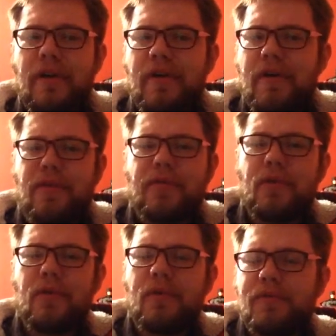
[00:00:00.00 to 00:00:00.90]
uh,
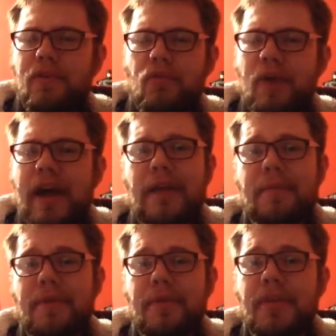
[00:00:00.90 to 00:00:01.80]
for for
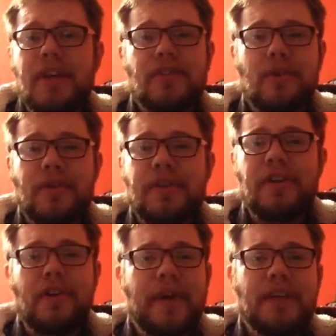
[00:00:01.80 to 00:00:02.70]
rape and things like,
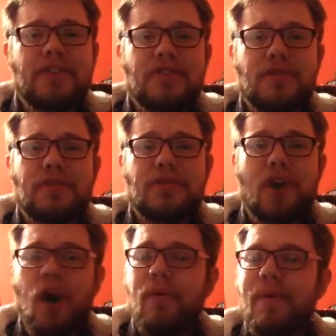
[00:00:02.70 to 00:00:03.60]
know, it's just
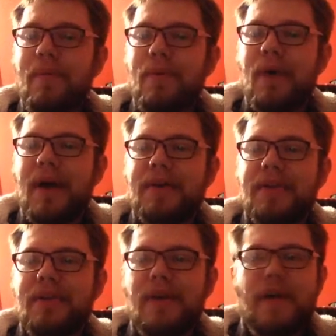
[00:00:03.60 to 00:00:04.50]
horrible. And